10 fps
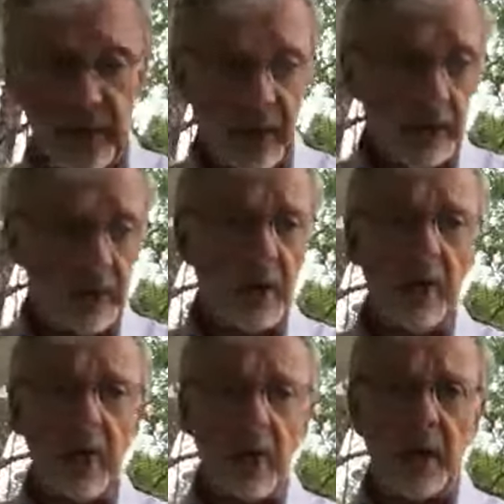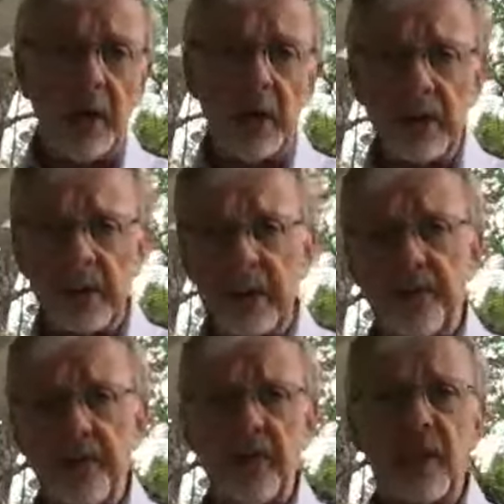and and the
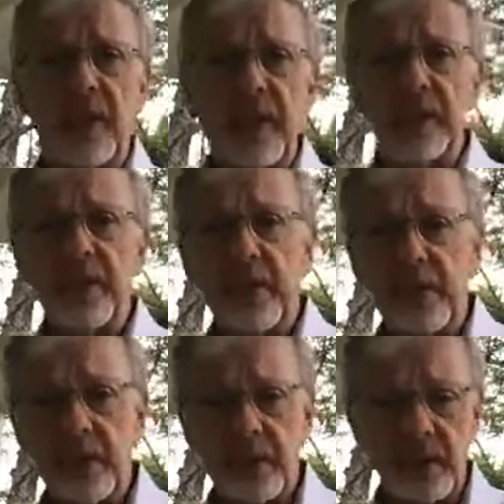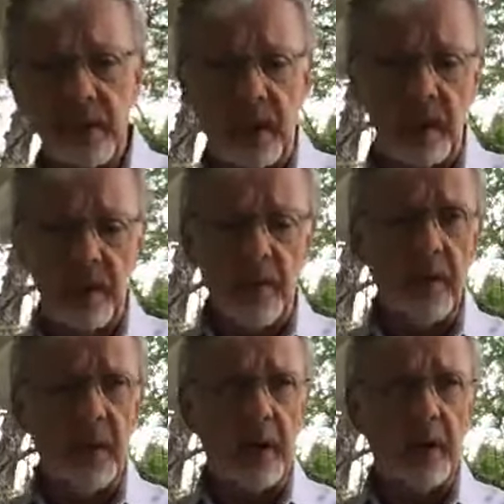six foot distance and
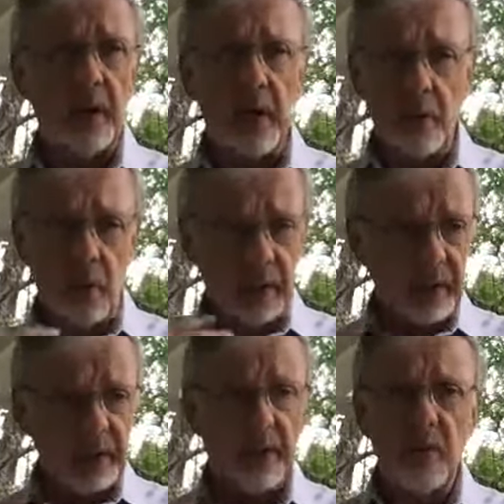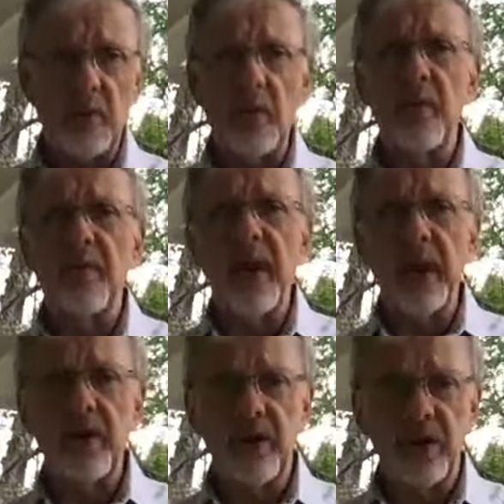and and what this
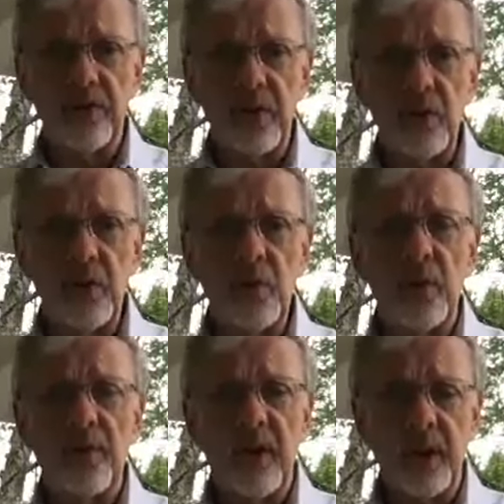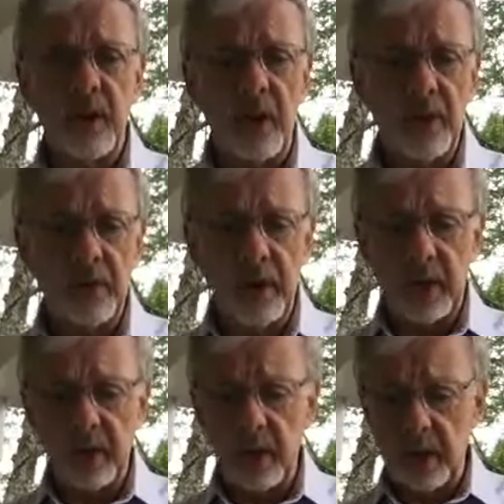coronavirus can do if they
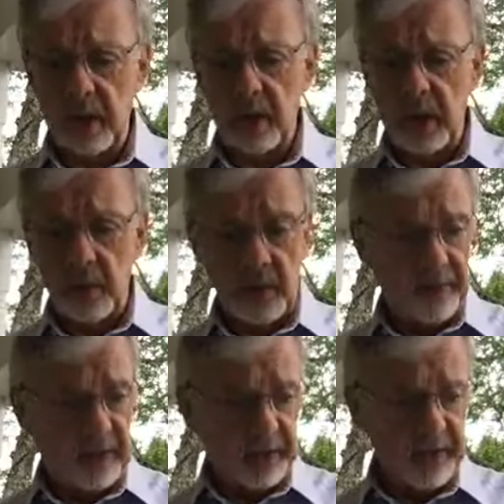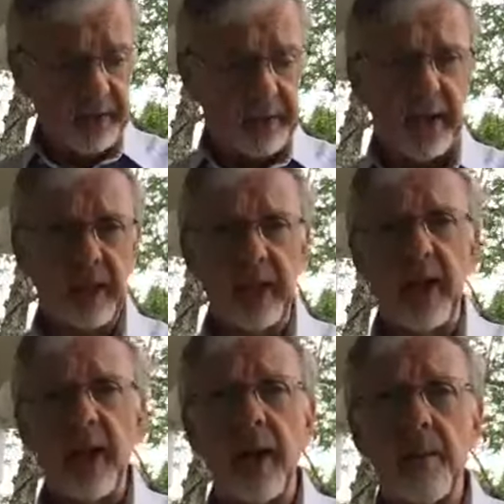contract it and think, well, if I get that, that
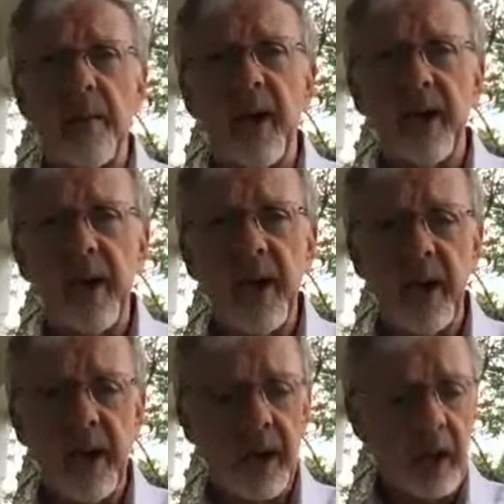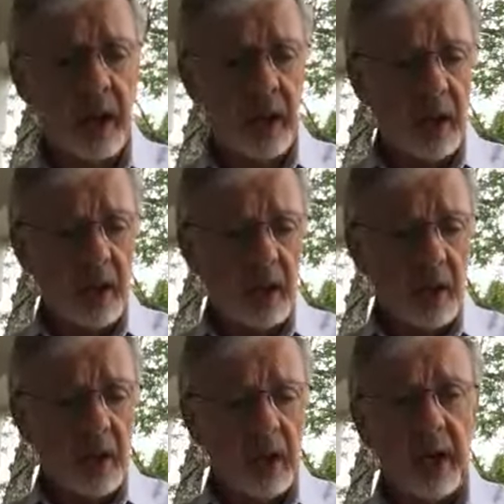I, I might die.
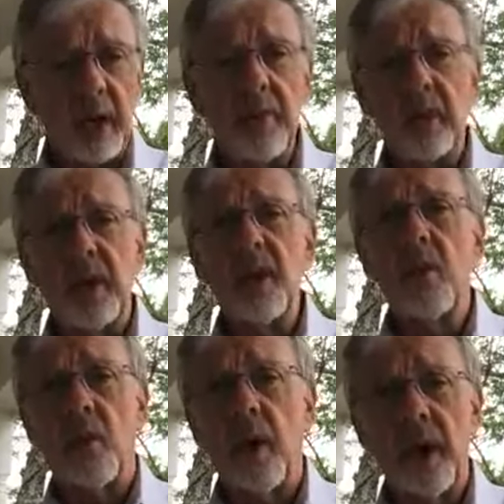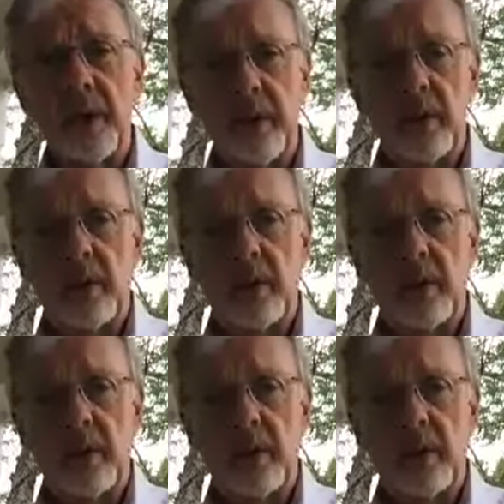Yeah, but then what?